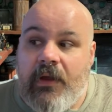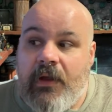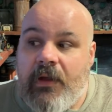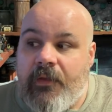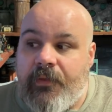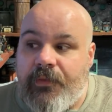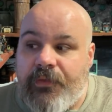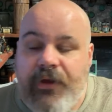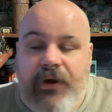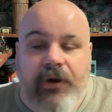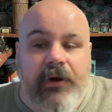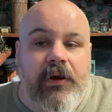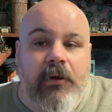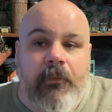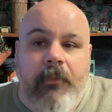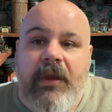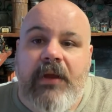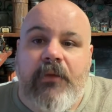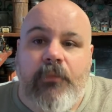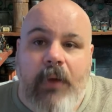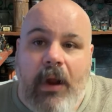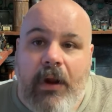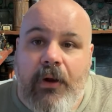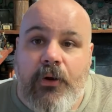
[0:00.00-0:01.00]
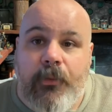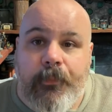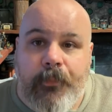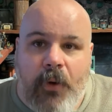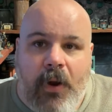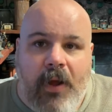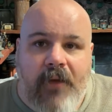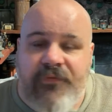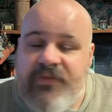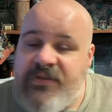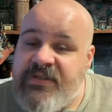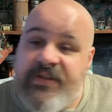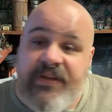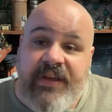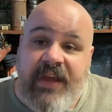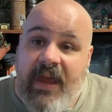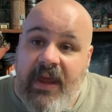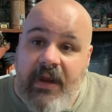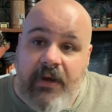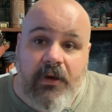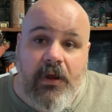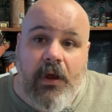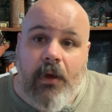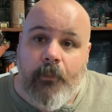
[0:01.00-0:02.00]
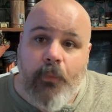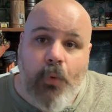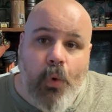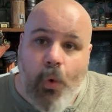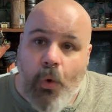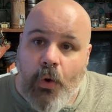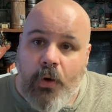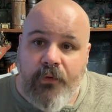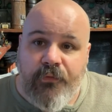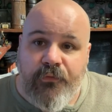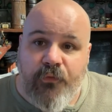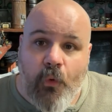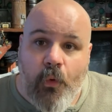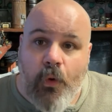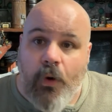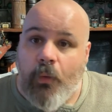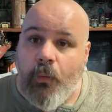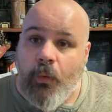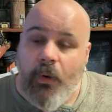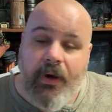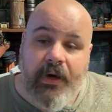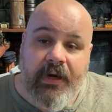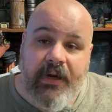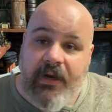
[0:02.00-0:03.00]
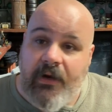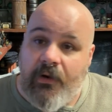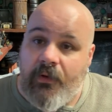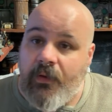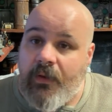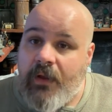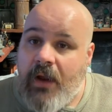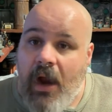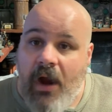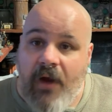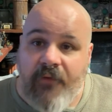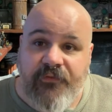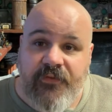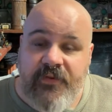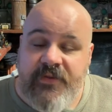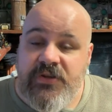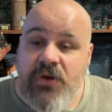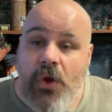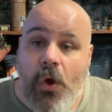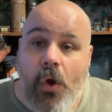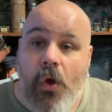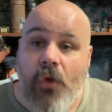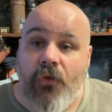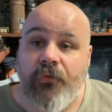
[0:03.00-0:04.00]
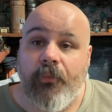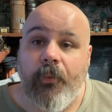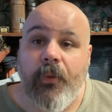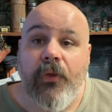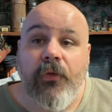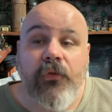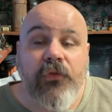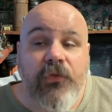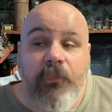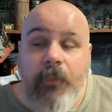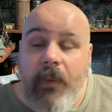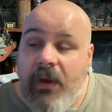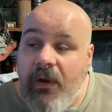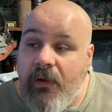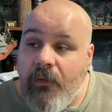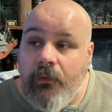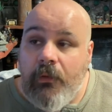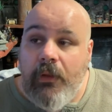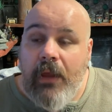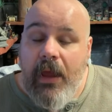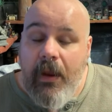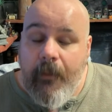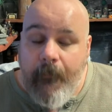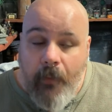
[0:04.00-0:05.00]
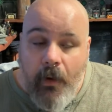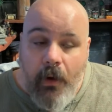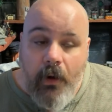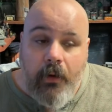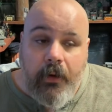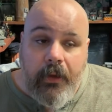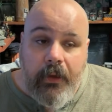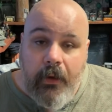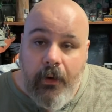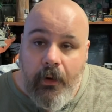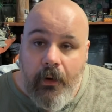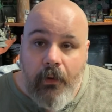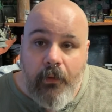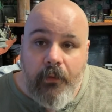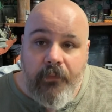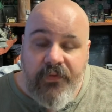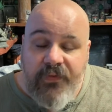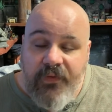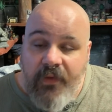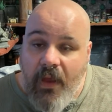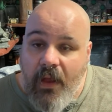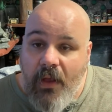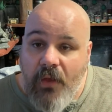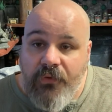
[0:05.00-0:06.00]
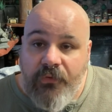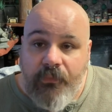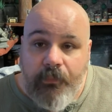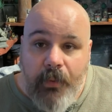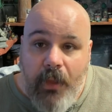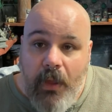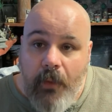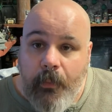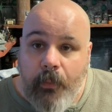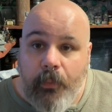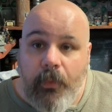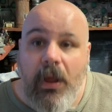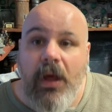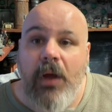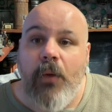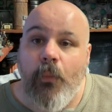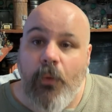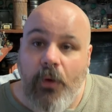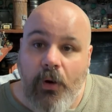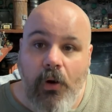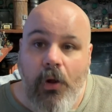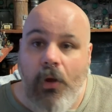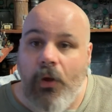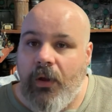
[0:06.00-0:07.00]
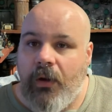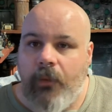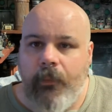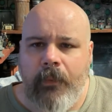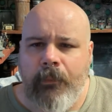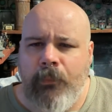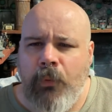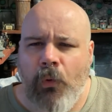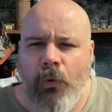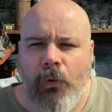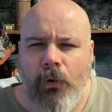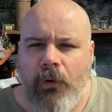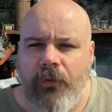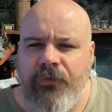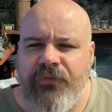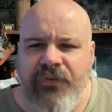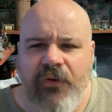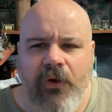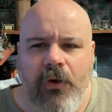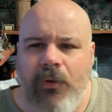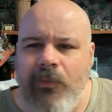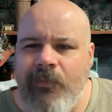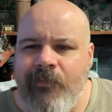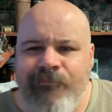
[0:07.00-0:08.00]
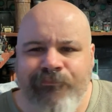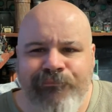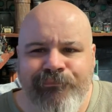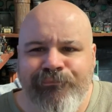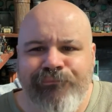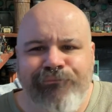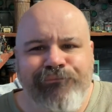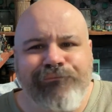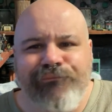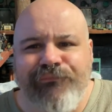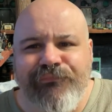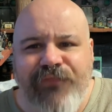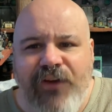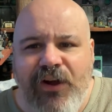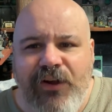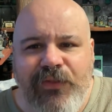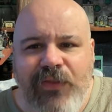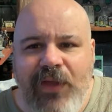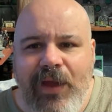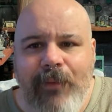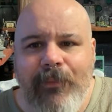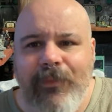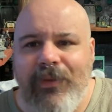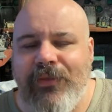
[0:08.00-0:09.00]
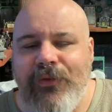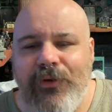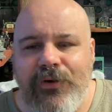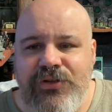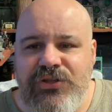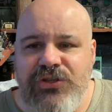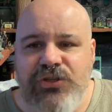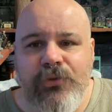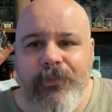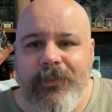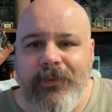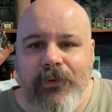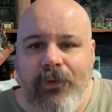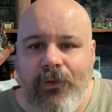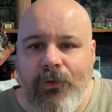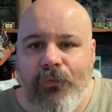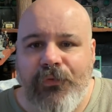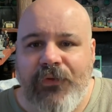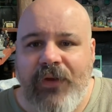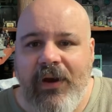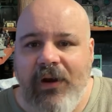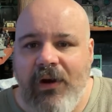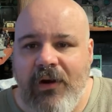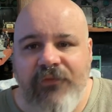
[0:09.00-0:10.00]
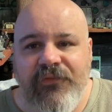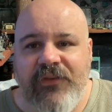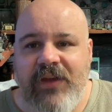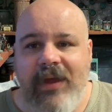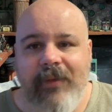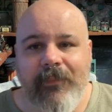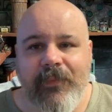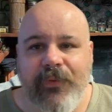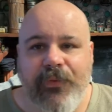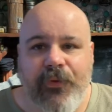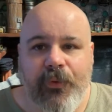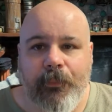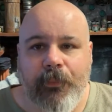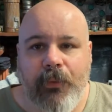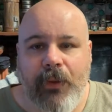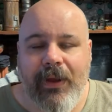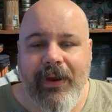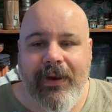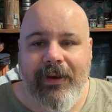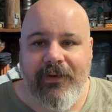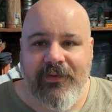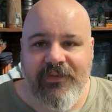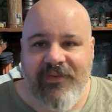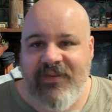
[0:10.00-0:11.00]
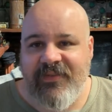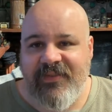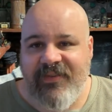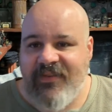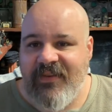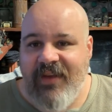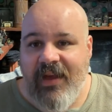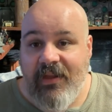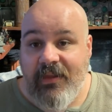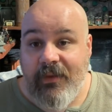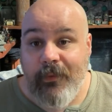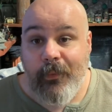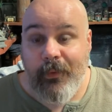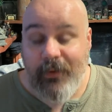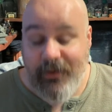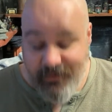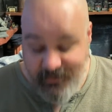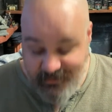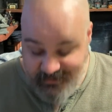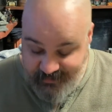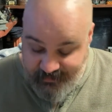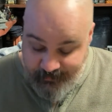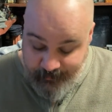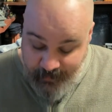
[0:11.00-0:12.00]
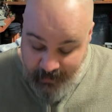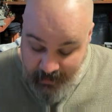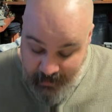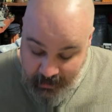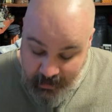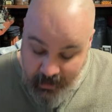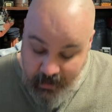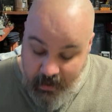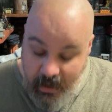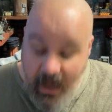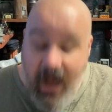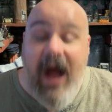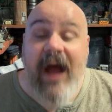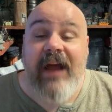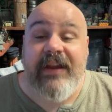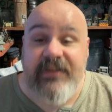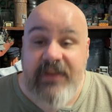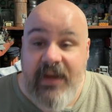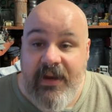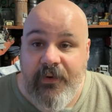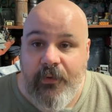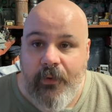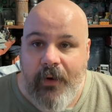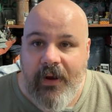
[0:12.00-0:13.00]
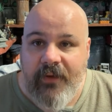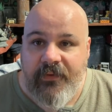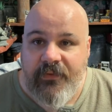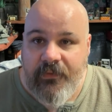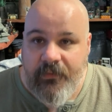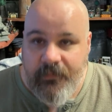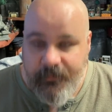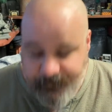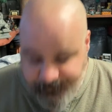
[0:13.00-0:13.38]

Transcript: They're going to make record profits again come quarter 4. We're going to hear the conference calls. Well, this has been a landmark year in sales and blah, blah, blah, and we're all going to be poorer. So fuck them and their stupid little tariff game that they're playing because that's exactly what it is. I digress.